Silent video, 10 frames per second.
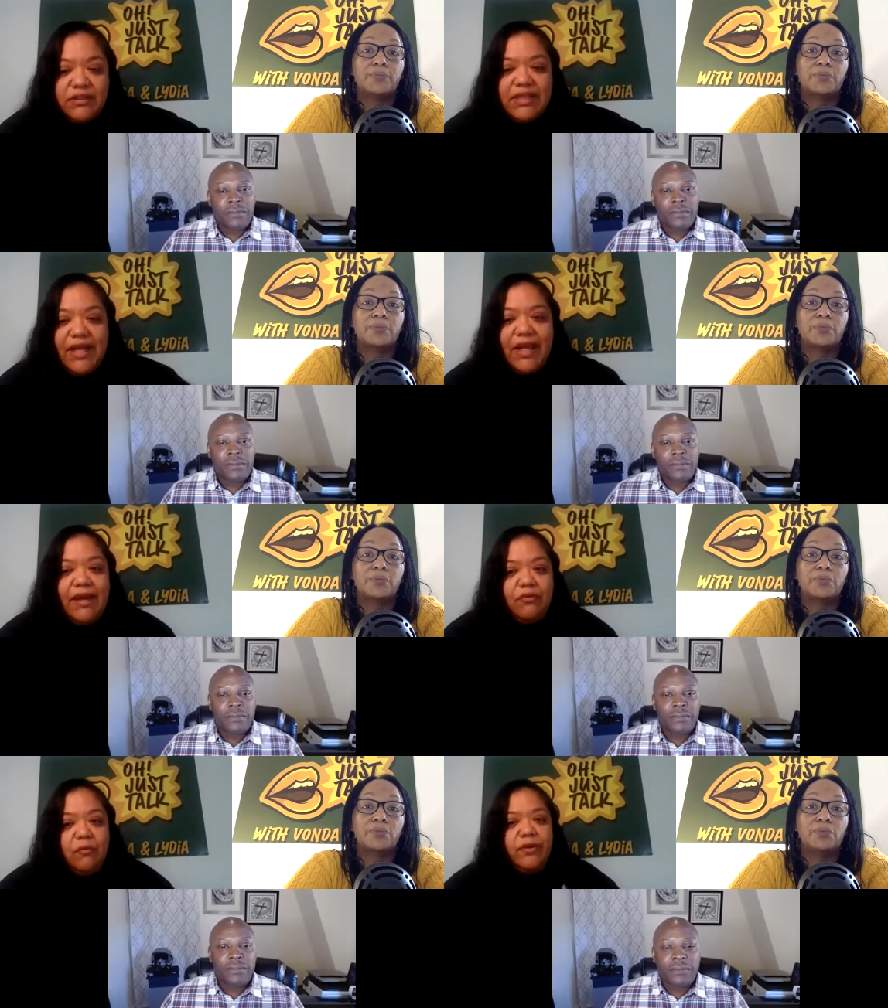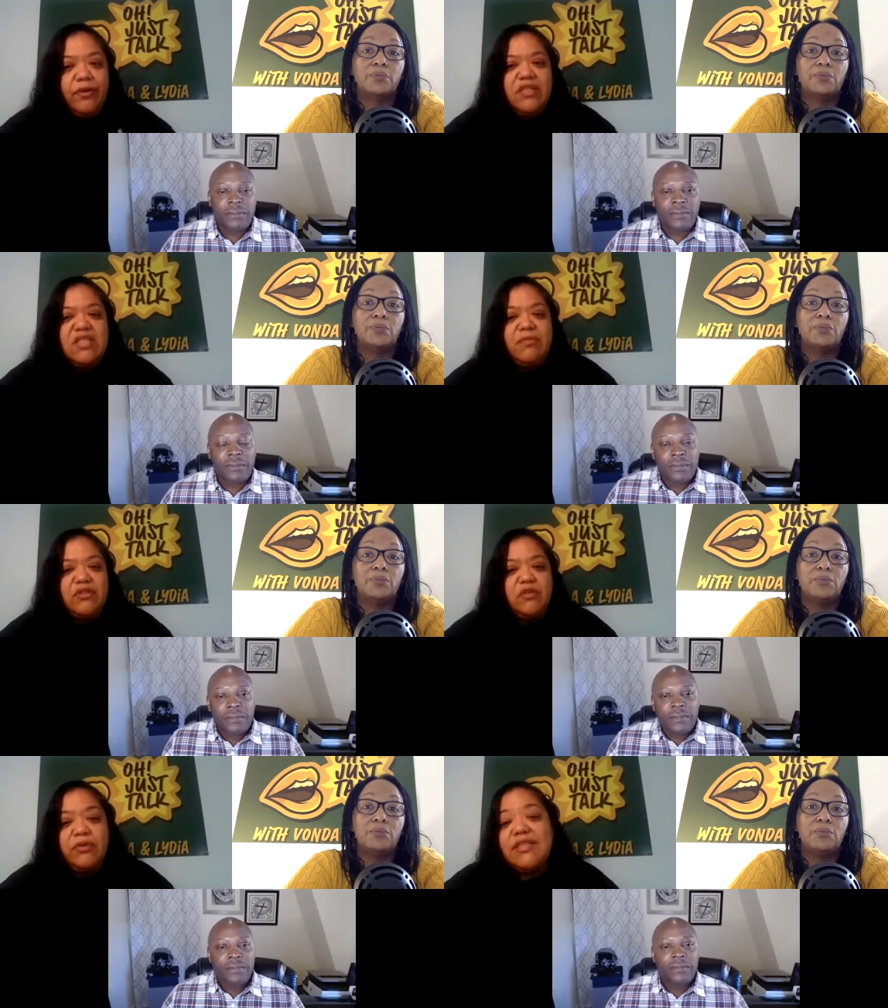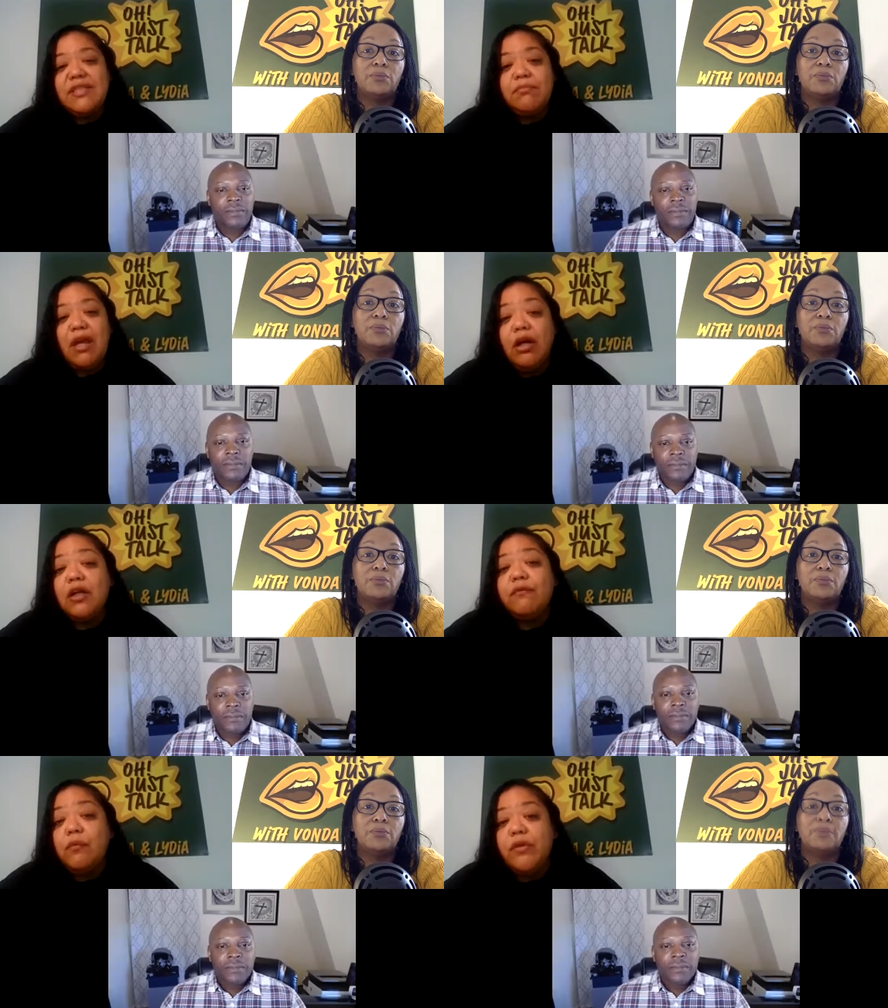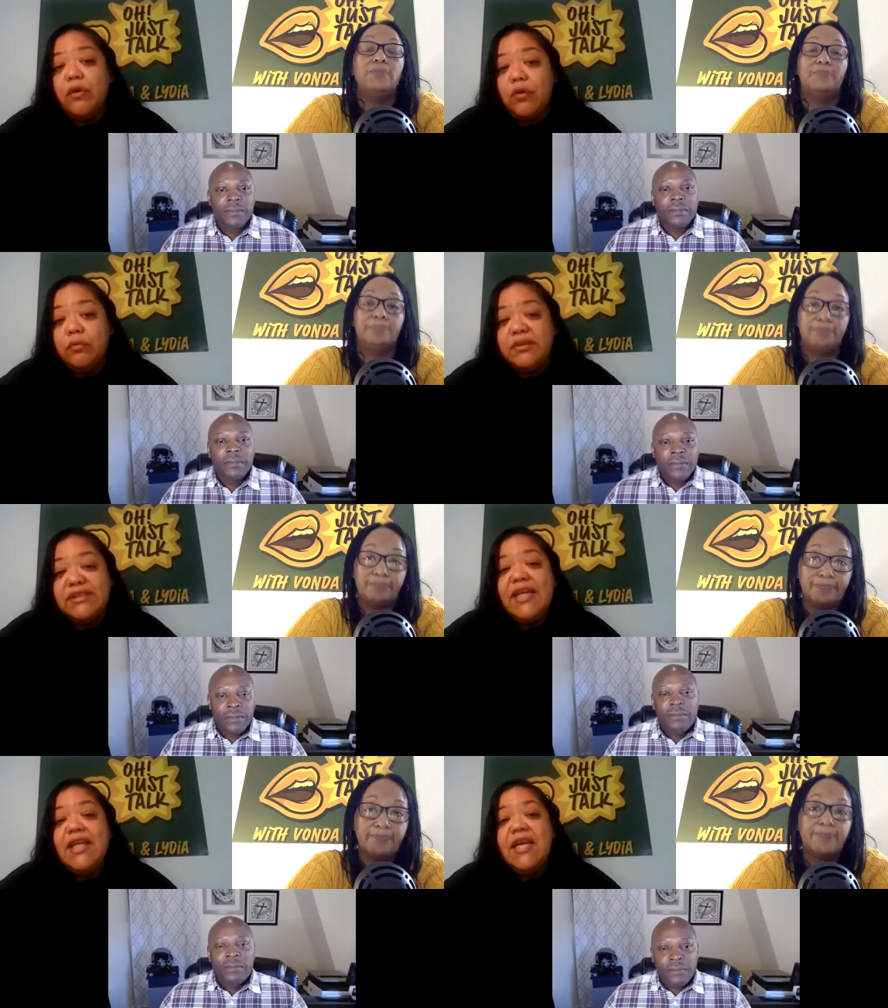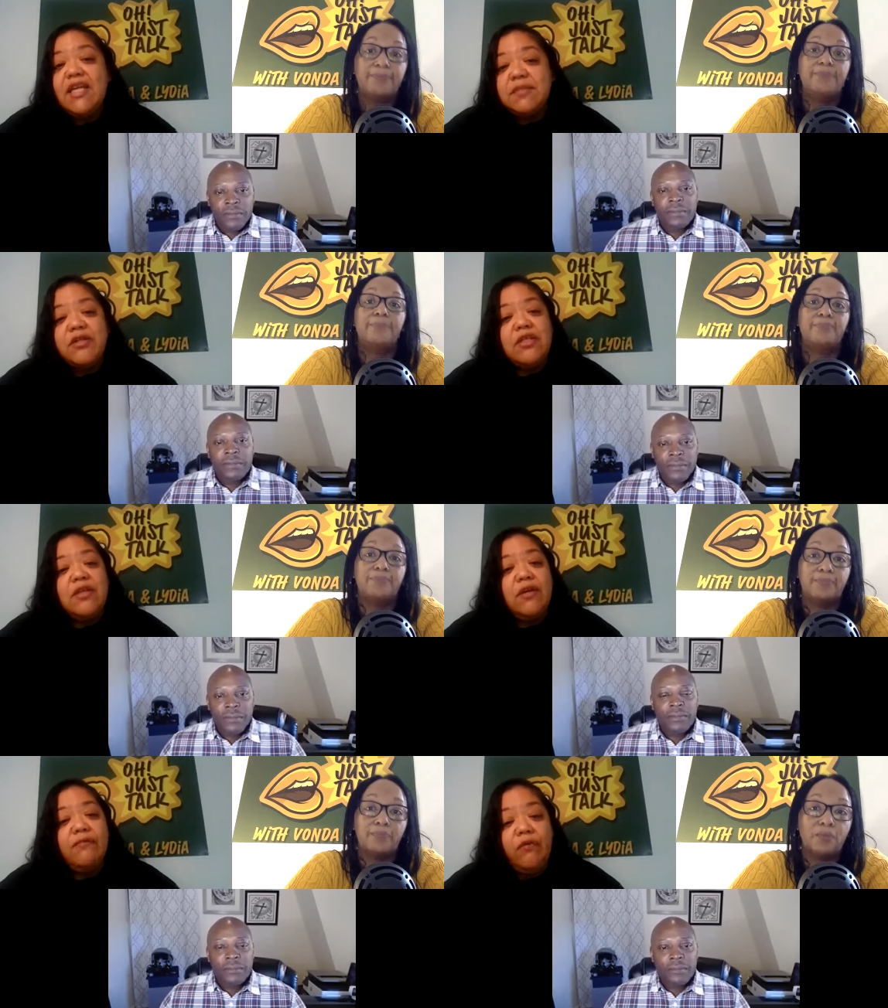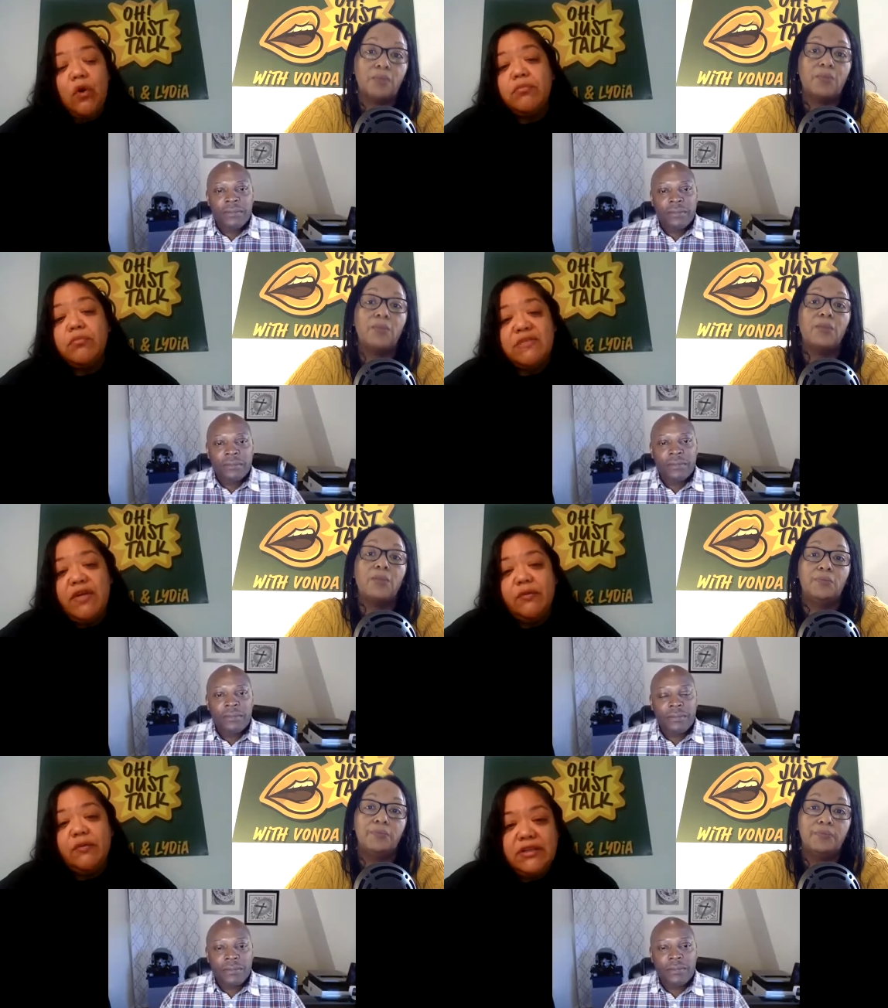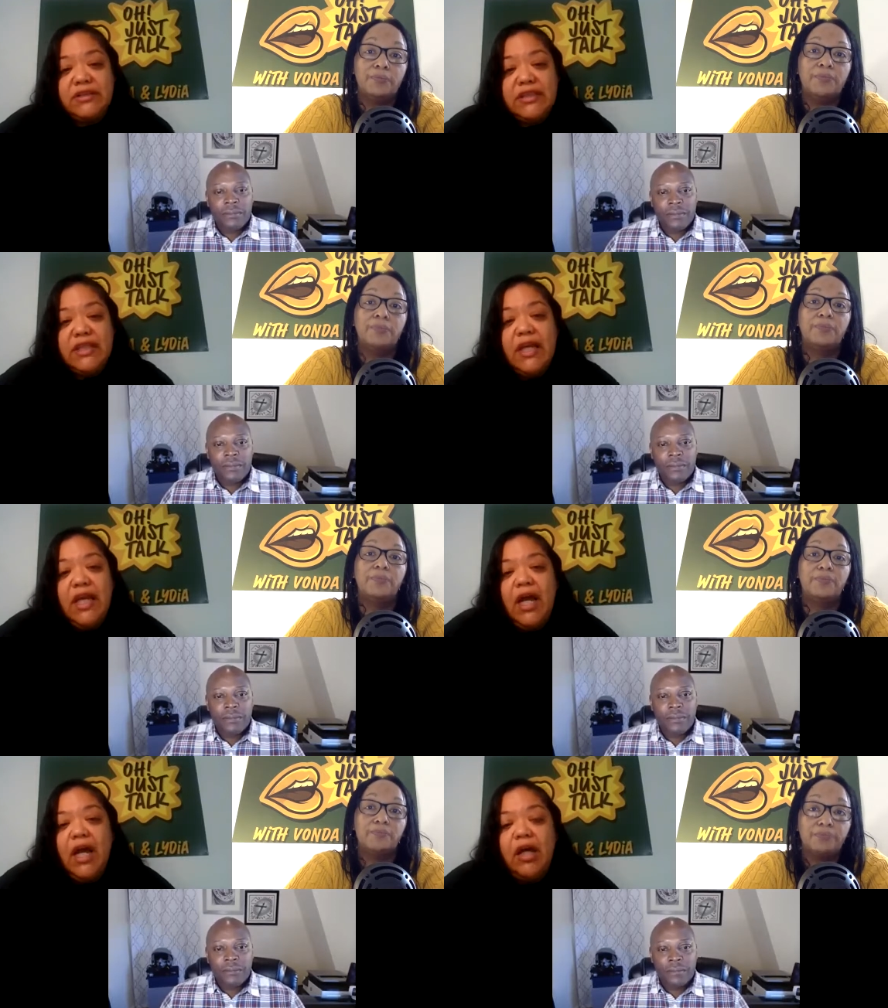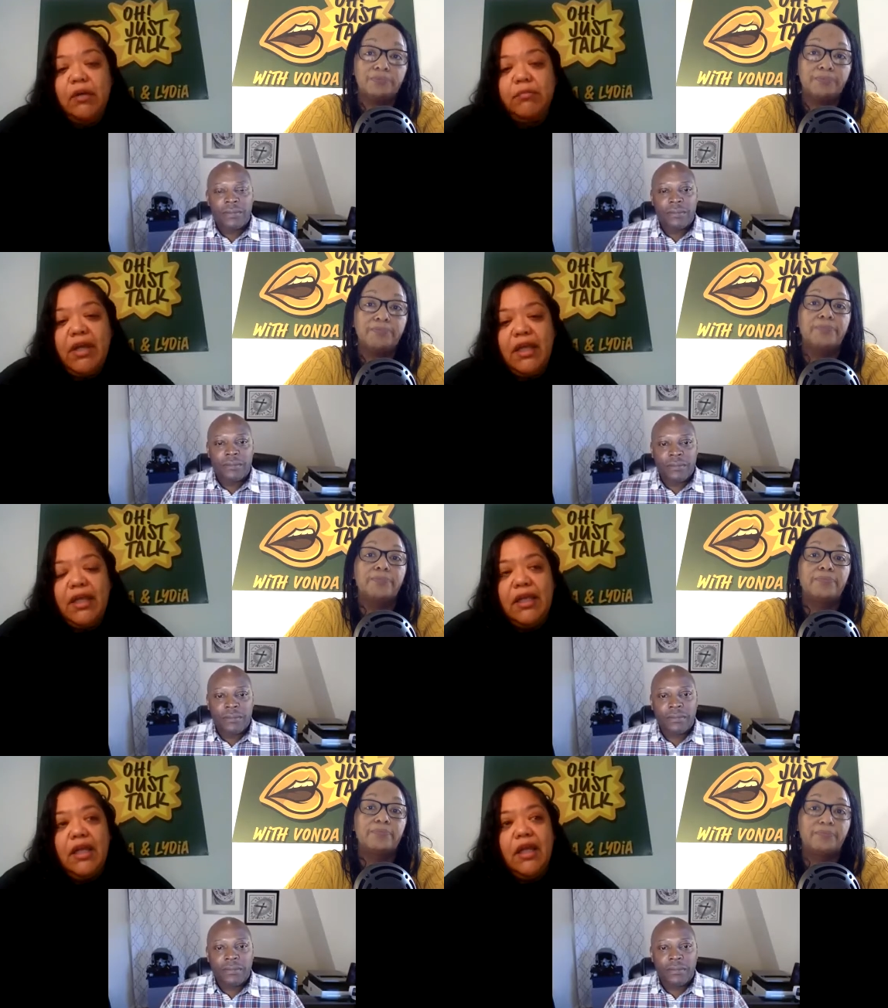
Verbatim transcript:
Speaker 1: I have a really special place in my heart for the homeless, especially homeless veterans. Um, and